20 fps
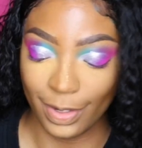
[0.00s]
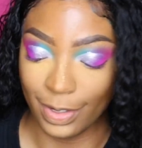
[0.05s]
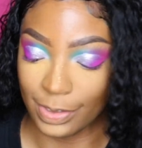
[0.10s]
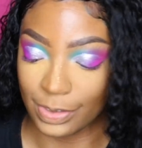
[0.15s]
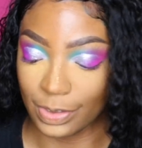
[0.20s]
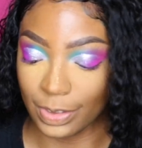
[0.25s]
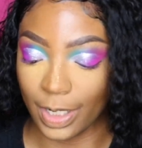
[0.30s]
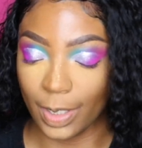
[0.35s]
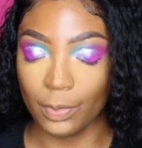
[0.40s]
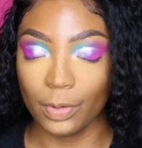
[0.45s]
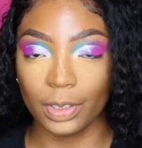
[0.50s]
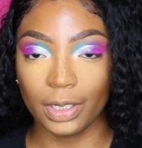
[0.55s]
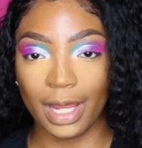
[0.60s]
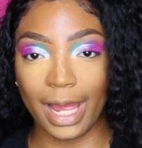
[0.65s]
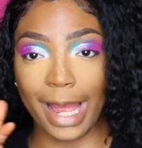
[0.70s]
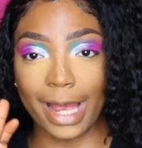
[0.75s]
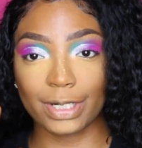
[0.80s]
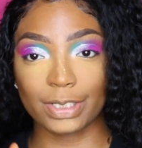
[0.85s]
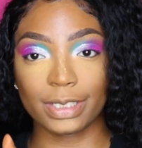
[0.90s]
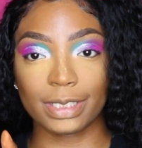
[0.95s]
So now I'm going
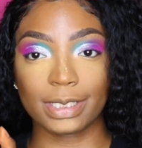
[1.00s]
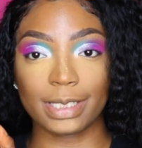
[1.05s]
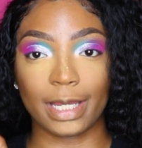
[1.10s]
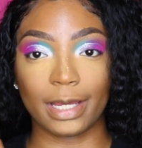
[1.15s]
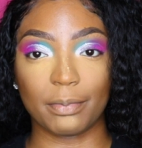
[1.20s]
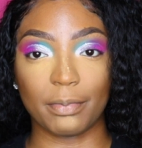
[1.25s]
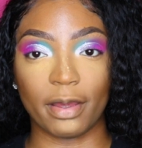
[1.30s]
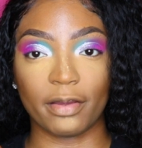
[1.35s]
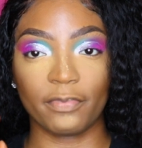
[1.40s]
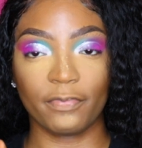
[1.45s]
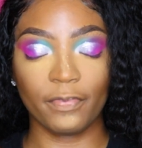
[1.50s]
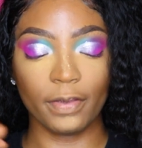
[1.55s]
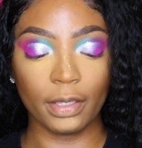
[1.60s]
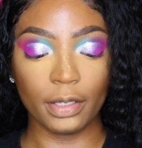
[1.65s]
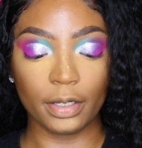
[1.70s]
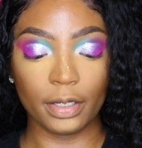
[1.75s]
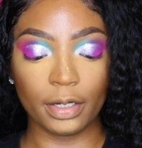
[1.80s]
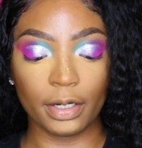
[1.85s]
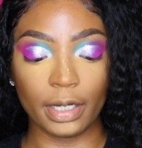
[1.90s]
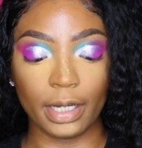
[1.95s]
to actually take my
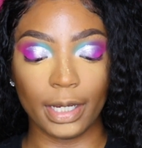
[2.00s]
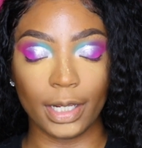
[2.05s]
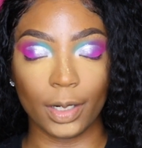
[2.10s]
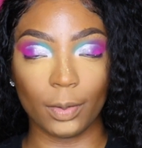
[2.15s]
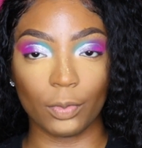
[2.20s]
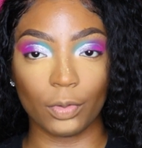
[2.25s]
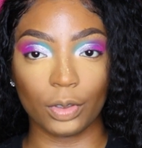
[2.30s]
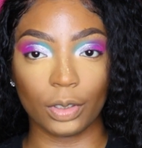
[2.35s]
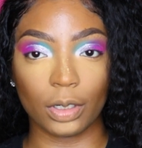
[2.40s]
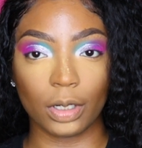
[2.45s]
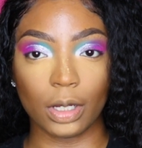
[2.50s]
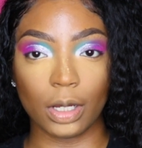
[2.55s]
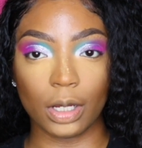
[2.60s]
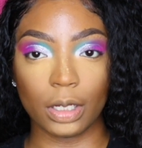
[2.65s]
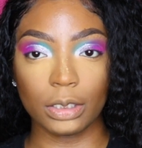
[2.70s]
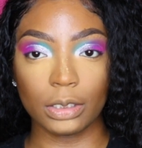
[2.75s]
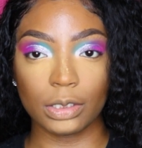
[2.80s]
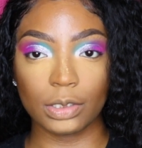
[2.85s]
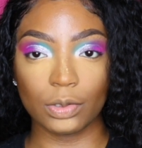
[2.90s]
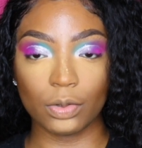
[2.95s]
finger and I'm going to
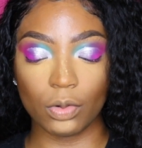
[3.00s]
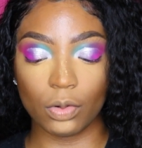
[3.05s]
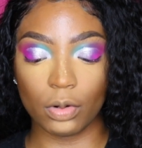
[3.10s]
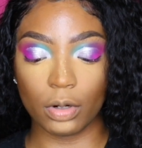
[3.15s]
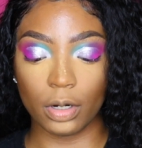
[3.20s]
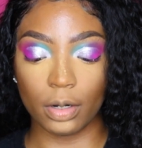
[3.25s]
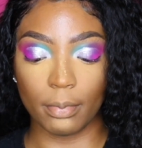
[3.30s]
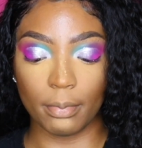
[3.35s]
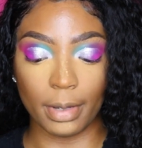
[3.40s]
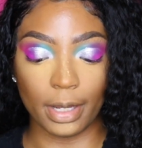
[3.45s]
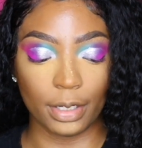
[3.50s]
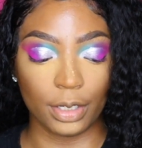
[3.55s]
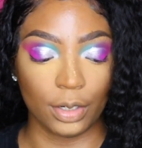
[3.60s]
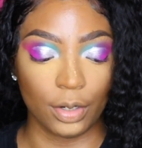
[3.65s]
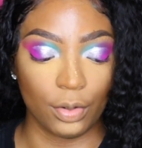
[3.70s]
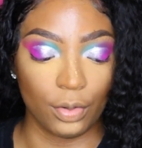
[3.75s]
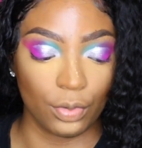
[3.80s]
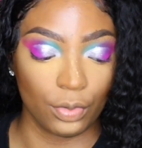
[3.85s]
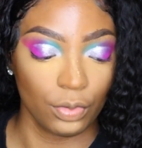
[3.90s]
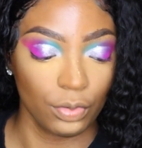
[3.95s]
contour my
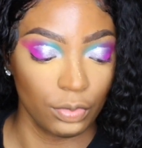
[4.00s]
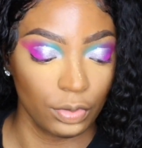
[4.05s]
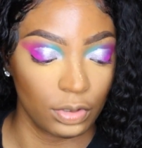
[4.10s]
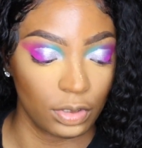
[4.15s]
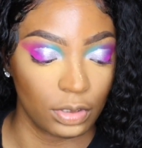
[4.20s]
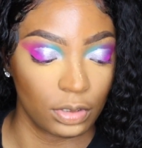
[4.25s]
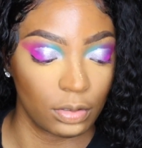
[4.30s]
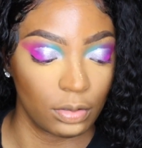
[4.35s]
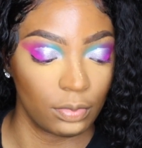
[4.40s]
nose.